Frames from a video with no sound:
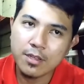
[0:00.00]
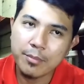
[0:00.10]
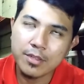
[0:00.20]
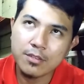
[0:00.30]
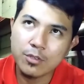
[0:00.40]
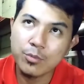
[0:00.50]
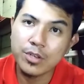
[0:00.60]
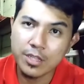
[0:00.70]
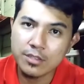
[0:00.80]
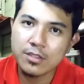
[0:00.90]
I mean, you
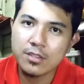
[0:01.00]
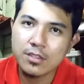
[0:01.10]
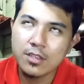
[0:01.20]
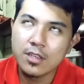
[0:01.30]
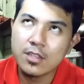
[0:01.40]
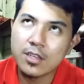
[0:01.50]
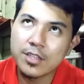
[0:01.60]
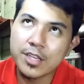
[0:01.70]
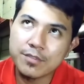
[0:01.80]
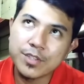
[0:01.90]
would eat a
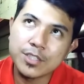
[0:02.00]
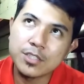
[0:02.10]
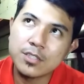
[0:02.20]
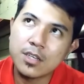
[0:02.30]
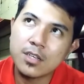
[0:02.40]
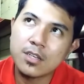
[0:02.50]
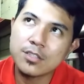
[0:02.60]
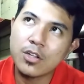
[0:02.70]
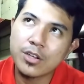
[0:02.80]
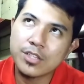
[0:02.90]
dead fish
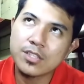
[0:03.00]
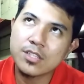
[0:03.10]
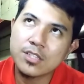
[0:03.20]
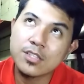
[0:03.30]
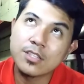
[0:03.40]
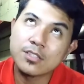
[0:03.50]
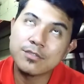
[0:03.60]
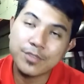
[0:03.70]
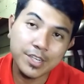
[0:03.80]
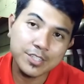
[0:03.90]
as long as it
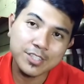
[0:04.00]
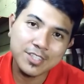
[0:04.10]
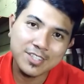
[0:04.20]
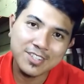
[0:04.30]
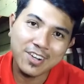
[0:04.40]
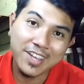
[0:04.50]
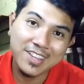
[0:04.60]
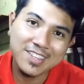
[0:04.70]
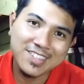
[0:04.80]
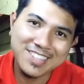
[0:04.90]
is fresh, right?